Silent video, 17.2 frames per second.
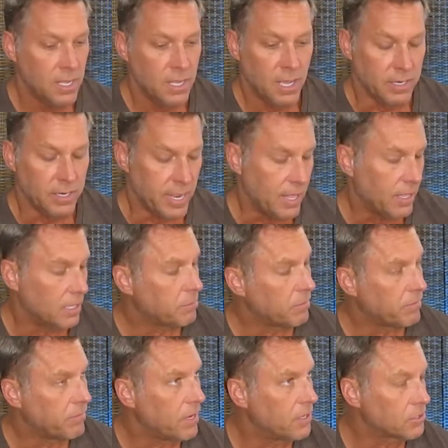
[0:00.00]
an allied
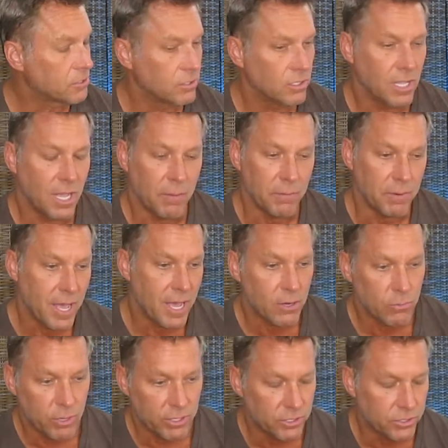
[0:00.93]
professional. I'm not
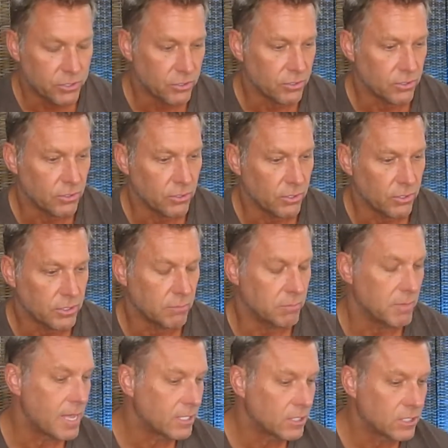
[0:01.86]
a registered nurse. I'm
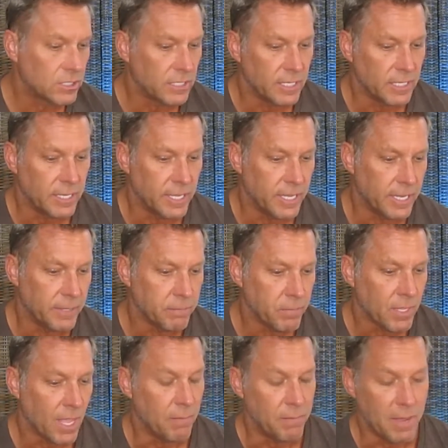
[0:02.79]
not a CNA.
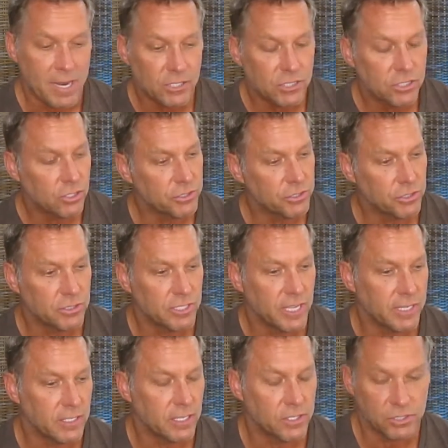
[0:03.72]
I'm not a surgical
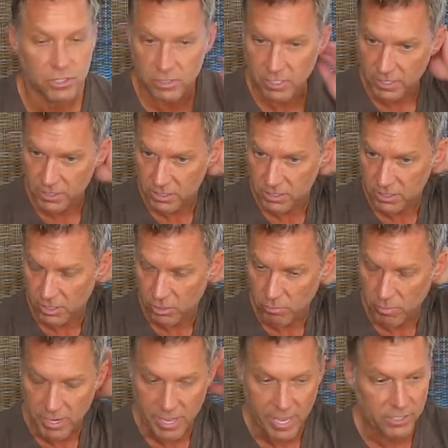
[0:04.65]
technician that's you know
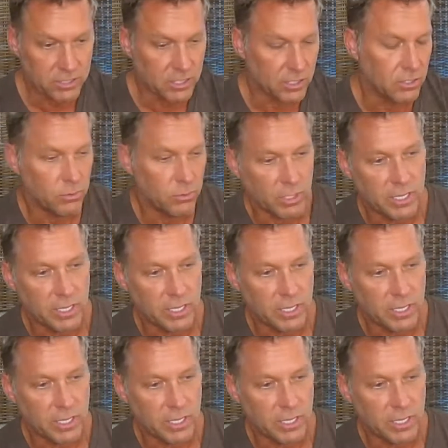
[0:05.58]
been asked to do a